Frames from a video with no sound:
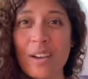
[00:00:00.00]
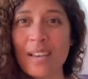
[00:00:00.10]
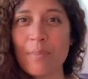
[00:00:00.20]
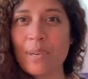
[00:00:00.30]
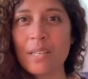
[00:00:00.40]

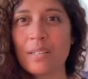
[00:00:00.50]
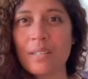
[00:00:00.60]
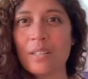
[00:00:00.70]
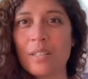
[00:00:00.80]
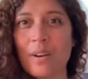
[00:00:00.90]
I mean,
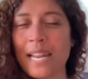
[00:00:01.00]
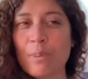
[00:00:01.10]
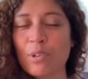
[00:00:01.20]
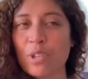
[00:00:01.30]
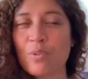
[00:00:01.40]
you know,
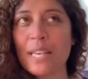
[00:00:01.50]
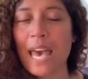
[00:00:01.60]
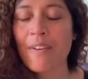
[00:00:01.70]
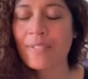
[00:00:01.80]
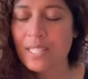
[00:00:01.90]
anybody who's
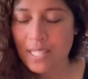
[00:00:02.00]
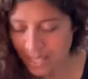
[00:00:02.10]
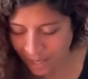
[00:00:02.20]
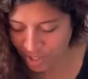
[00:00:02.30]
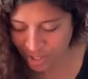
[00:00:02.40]
ever seen
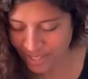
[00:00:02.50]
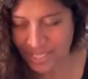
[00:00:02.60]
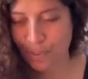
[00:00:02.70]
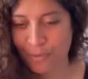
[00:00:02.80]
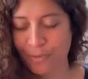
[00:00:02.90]

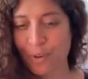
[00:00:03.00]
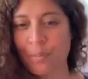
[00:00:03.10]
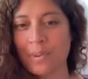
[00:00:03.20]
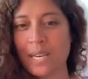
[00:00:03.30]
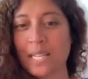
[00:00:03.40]
RJC
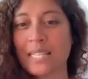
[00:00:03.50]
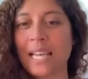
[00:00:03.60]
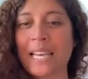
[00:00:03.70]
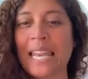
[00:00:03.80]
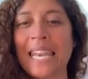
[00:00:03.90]
perform, it's
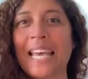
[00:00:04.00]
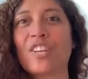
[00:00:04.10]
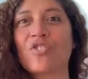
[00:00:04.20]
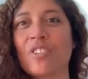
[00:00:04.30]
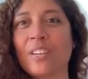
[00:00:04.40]
like
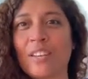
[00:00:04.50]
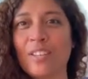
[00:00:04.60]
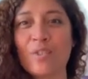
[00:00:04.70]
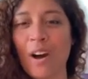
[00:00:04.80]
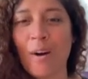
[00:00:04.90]
electric.
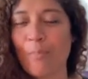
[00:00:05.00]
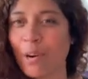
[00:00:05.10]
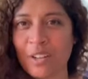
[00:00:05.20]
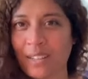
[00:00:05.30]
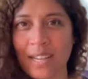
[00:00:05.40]
You can't
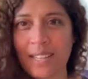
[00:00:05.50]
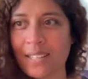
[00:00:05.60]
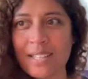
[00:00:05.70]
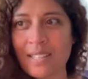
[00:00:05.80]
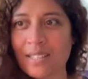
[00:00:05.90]
bottle that.
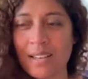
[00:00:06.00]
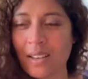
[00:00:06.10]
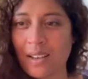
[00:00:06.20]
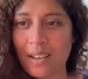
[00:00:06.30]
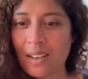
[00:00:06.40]

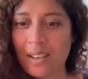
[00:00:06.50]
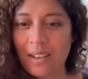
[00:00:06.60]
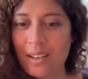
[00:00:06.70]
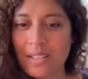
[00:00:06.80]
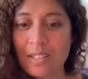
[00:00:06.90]

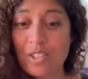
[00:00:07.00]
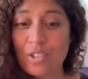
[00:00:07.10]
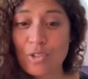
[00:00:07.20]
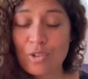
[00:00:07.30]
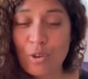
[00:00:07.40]
It's
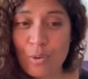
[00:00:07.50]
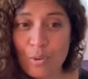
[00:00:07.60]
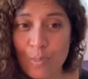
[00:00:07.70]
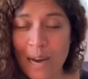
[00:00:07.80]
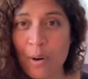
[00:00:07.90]
so
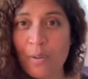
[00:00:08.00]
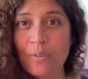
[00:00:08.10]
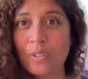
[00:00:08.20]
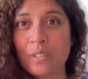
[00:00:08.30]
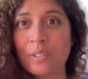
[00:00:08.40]

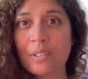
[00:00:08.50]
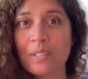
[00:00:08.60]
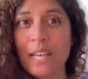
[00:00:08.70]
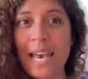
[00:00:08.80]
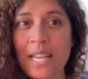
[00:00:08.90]
powerful.
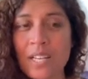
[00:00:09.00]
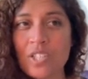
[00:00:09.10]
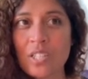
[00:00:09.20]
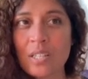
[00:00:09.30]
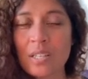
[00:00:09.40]
The
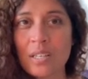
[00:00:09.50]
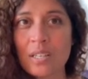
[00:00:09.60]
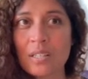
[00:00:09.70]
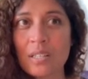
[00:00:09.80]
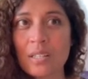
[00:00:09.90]
energy,
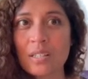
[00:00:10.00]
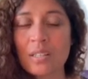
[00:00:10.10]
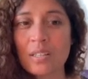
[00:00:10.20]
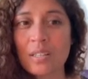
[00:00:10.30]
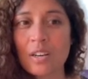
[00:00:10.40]

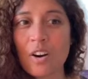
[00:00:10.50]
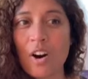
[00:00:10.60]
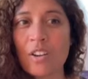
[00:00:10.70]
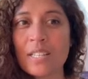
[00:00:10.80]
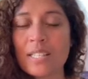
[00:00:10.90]
the
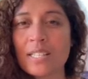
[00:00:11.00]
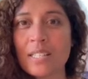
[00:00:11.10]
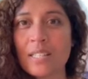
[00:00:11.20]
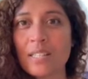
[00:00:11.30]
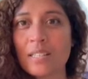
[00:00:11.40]

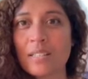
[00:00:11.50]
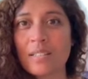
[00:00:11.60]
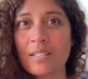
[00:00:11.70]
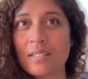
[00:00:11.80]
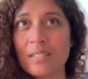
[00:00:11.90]
honesty, the
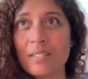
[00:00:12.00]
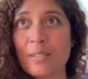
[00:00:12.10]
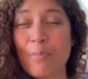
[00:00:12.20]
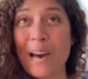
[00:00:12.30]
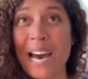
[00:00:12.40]

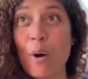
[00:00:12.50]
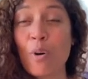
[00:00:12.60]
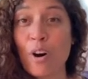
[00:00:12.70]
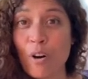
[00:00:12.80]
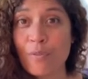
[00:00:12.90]
power
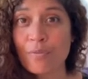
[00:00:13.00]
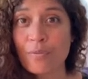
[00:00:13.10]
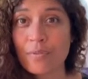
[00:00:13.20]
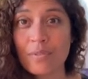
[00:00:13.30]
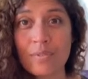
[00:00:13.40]
of
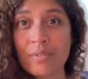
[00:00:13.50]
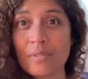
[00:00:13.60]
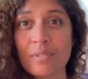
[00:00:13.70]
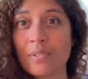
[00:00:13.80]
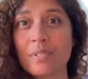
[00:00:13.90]

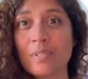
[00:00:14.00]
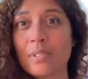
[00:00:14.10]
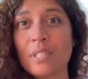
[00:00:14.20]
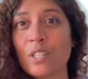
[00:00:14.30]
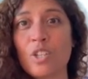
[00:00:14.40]

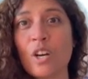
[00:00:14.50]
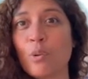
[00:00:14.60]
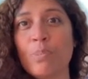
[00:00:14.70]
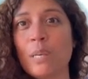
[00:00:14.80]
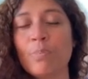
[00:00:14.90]
the
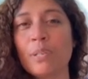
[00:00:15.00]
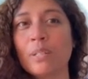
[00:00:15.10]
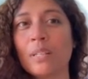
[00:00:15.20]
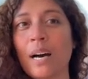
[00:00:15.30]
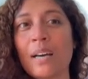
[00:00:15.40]
young
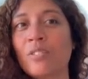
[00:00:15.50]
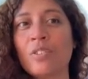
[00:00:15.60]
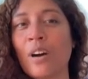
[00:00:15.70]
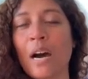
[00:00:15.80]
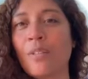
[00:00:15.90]
people. I don't
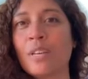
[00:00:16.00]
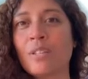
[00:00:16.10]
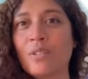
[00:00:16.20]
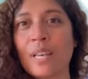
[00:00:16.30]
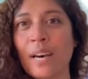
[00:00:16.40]
know how they
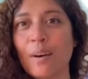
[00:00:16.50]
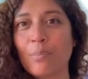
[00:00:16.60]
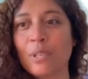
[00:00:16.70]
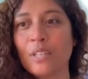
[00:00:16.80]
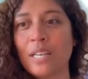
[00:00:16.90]
do that,
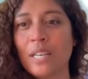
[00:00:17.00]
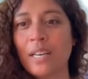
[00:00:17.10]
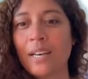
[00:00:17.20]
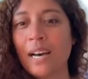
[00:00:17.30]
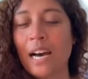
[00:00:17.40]
but
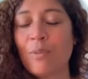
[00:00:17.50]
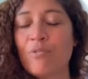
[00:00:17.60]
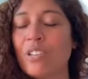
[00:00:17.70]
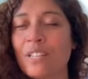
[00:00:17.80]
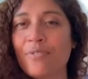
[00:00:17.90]
I
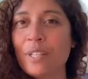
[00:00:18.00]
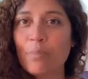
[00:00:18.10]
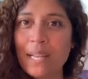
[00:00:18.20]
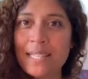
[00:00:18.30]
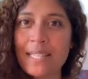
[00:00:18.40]
really feel
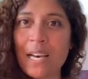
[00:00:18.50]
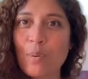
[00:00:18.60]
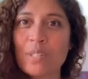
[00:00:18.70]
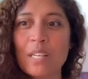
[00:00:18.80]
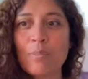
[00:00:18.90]
blessed that I
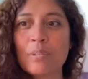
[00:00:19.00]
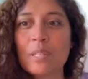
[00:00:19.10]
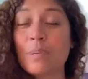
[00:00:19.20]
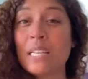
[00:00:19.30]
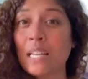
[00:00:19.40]
was able to
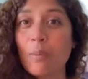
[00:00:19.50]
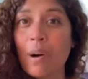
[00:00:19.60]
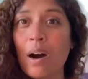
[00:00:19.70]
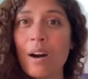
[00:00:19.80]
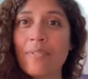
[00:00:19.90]
be a little
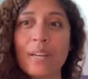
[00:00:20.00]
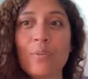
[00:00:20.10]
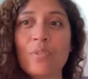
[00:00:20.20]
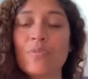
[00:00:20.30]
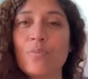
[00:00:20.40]
part of that
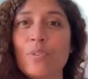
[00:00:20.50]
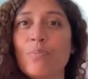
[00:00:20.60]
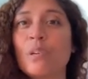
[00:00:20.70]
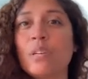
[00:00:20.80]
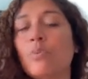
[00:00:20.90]
with
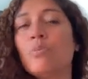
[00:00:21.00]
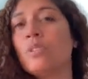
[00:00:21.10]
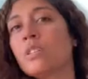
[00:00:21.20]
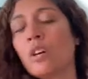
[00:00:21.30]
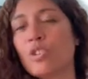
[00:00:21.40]
put
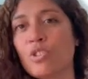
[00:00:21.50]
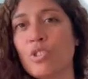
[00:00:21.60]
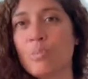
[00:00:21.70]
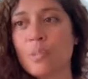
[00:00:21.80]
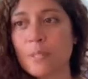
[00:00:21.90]
the
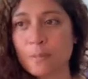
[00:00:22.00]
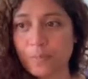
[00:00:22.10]
costumes.